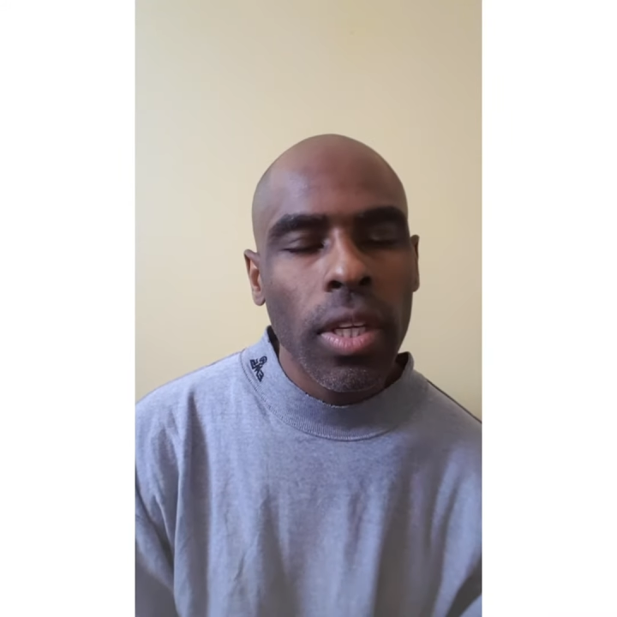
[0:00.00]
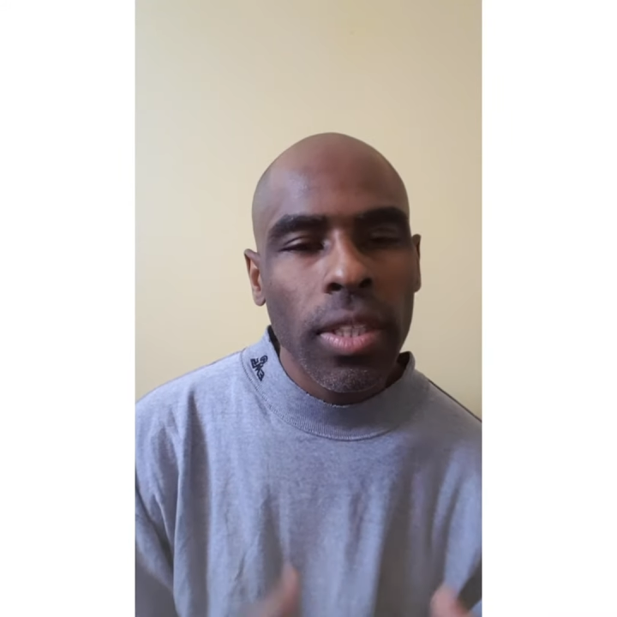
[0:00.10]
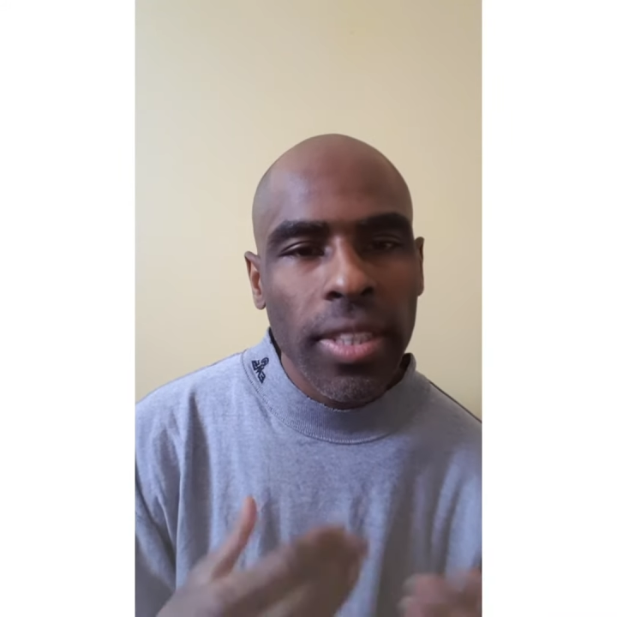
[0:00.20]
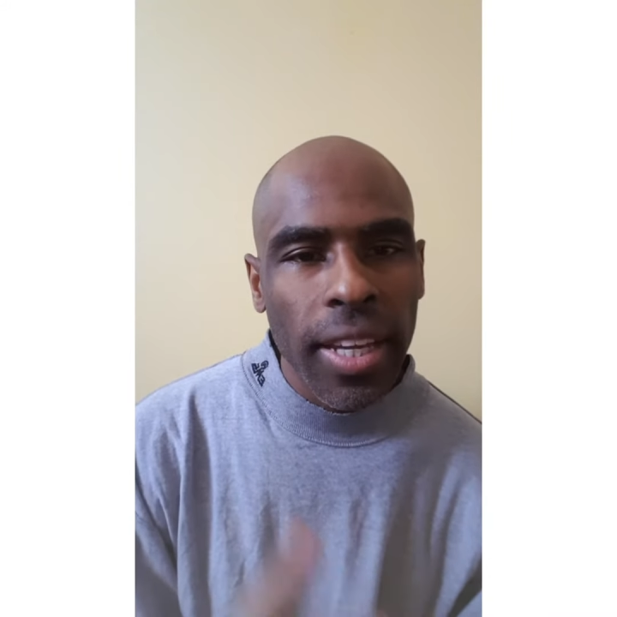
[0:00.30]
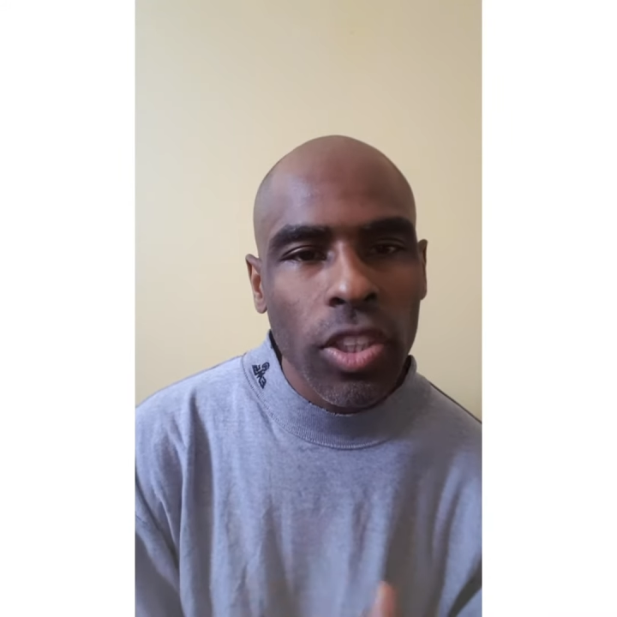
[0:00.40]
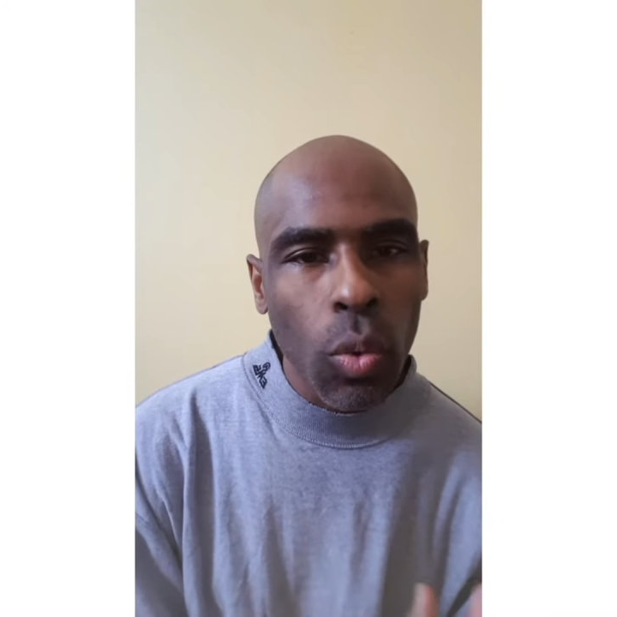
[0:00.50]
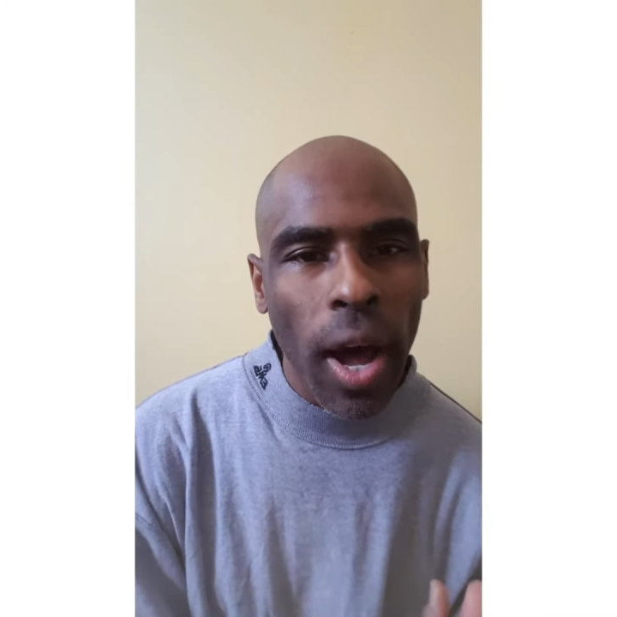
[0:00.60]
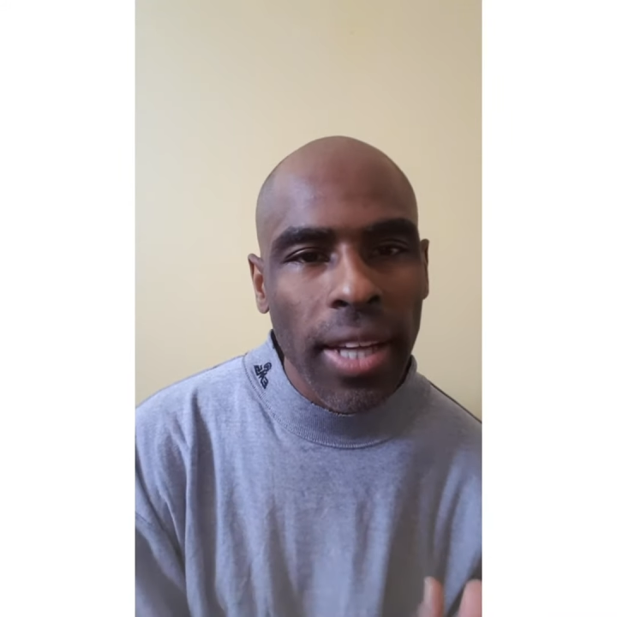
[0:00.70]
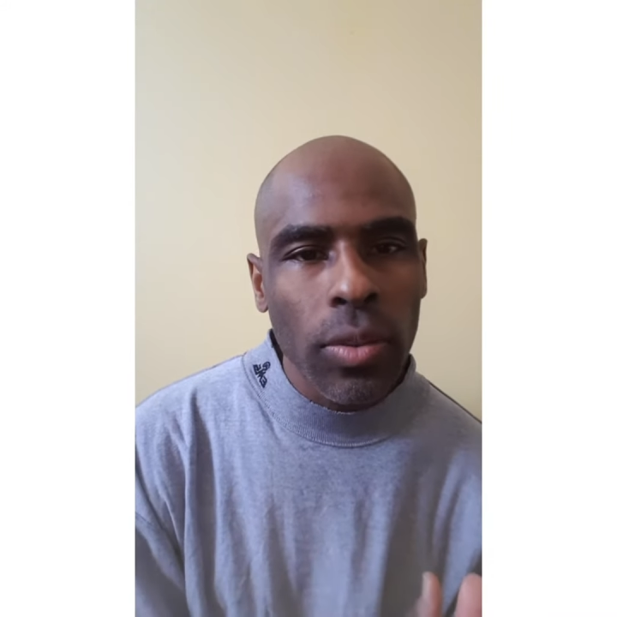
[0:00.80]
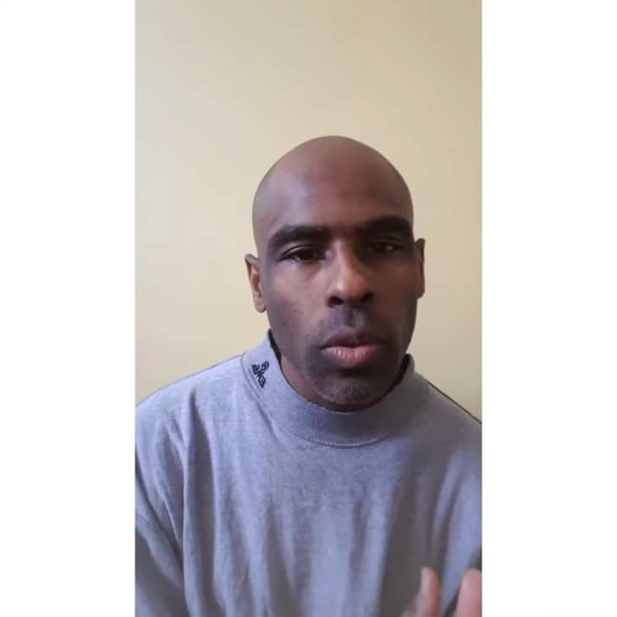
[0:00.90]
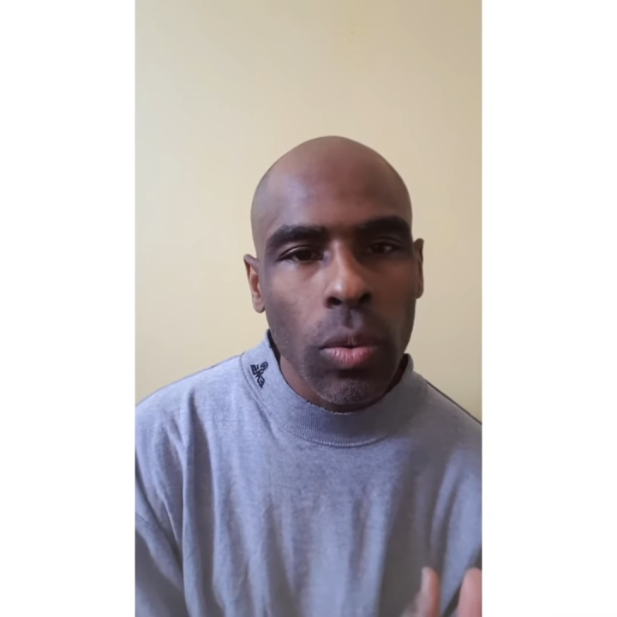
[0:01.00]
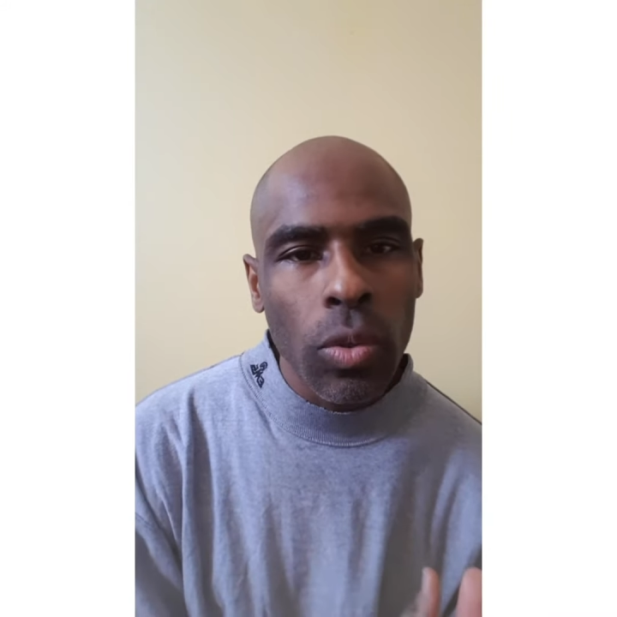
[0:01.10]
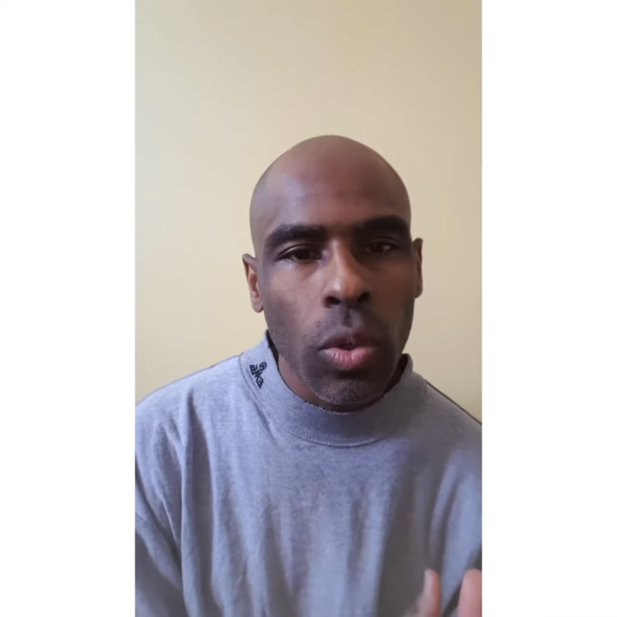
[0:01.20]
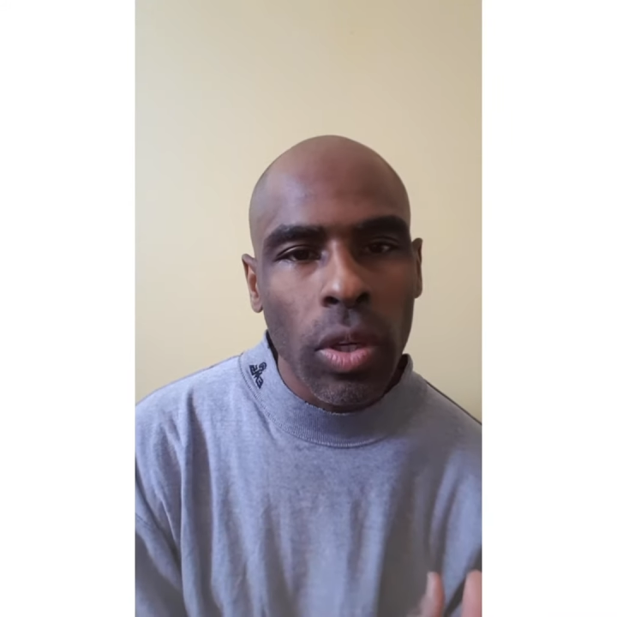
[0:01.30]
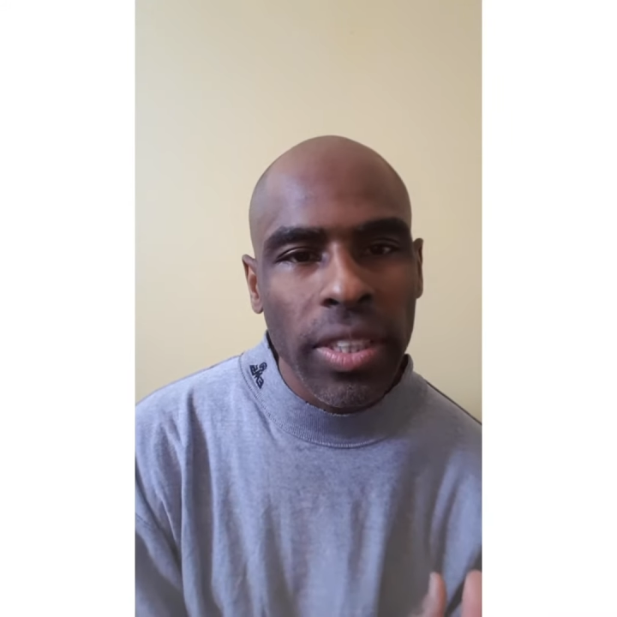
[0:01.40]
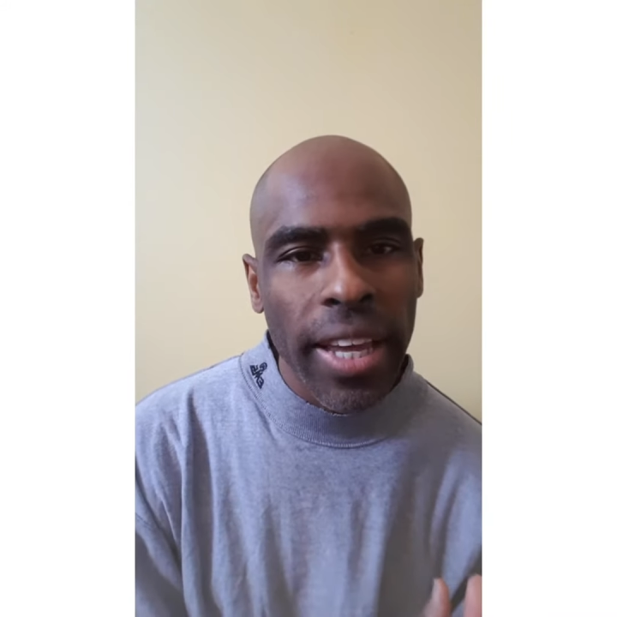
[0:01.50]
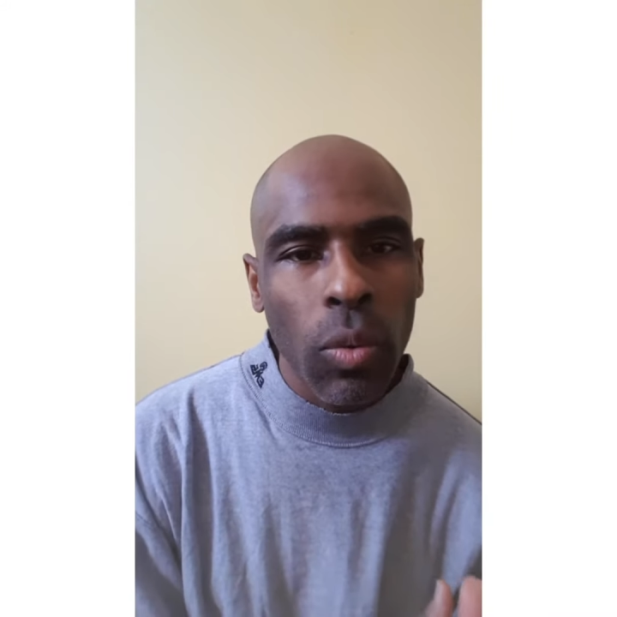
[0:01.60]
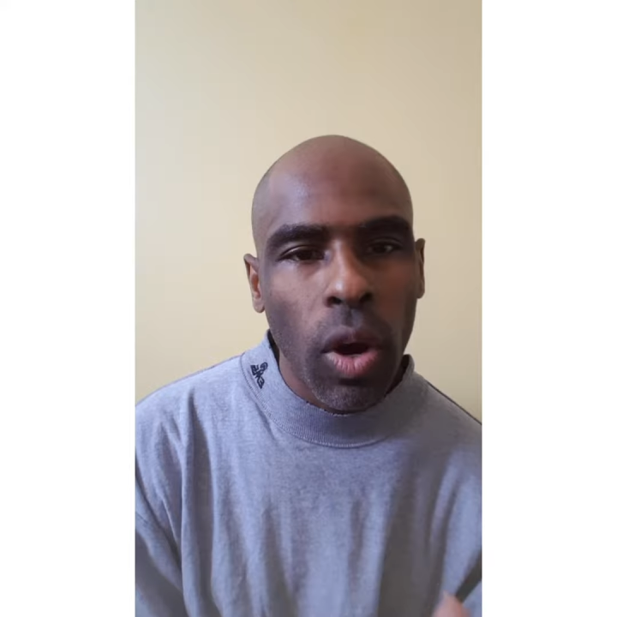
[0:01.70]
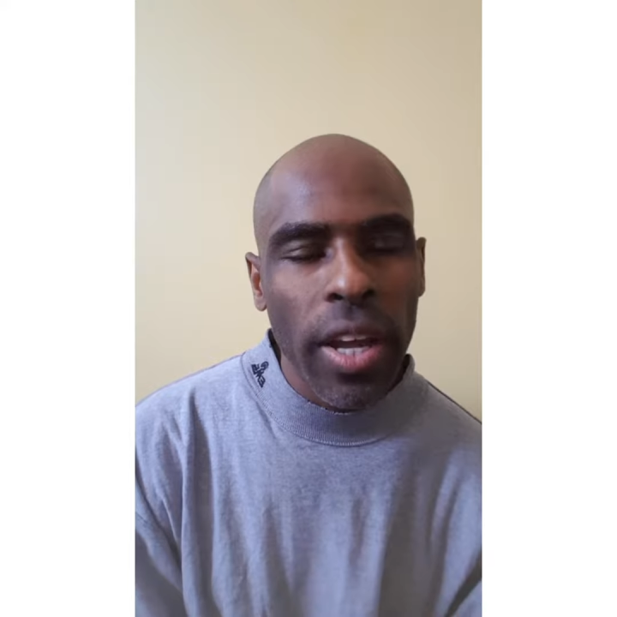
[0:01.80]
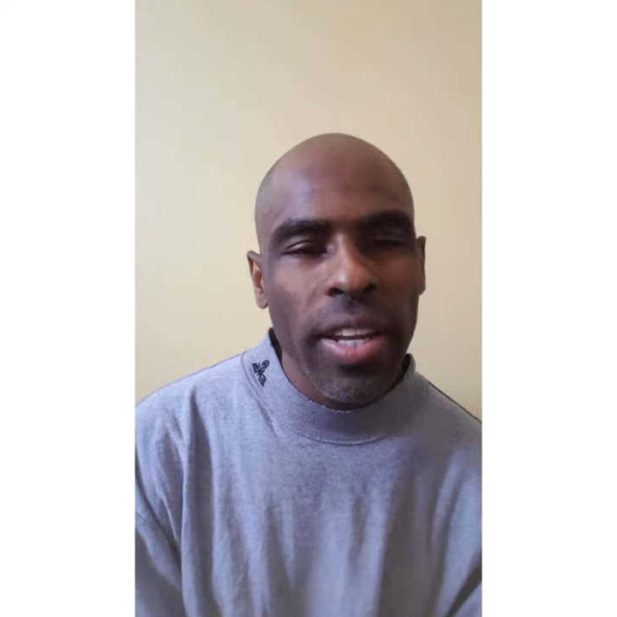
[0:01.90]
10 squats was on day
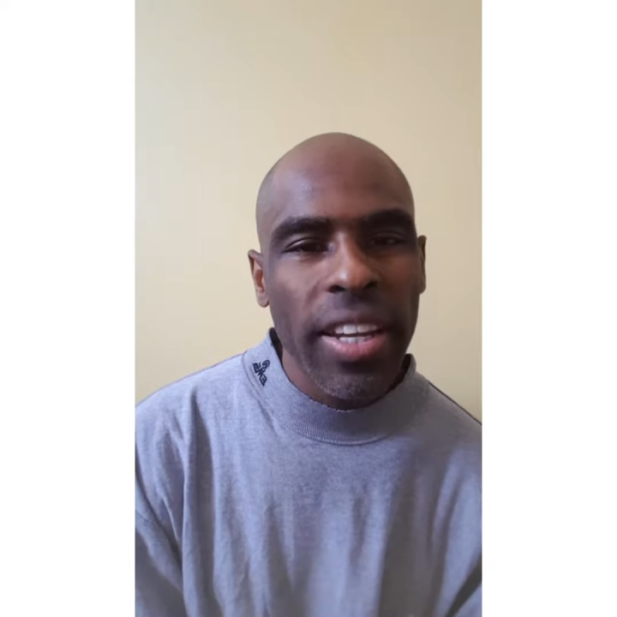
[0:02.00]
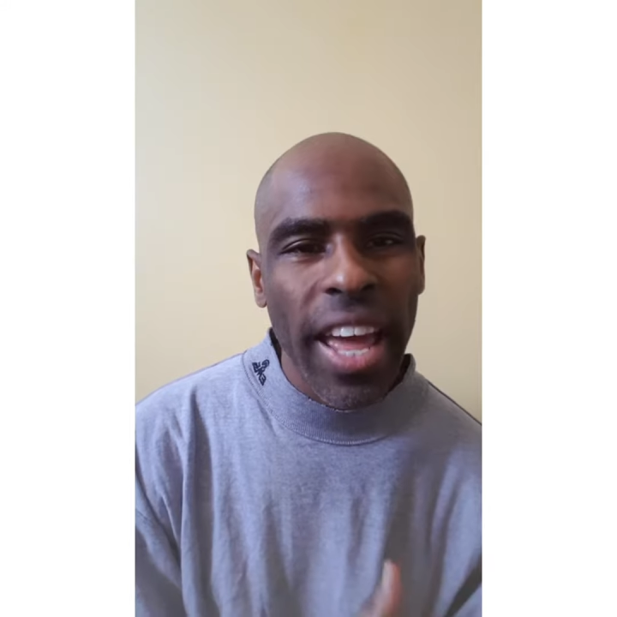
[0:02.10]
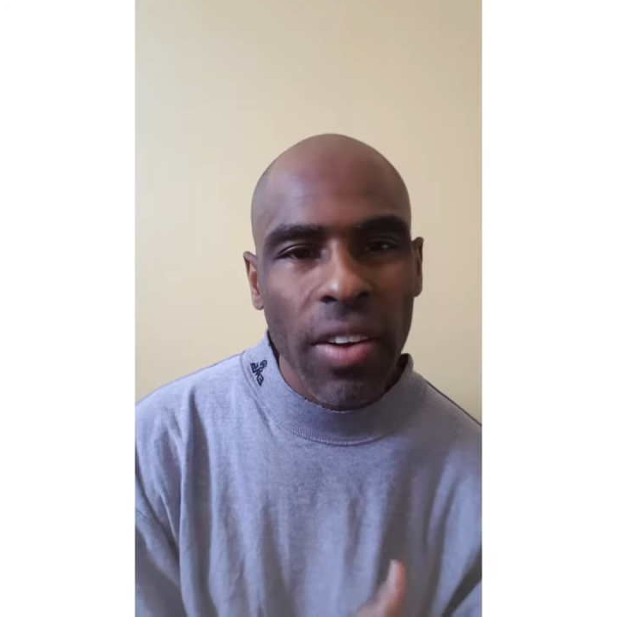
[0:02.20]
one.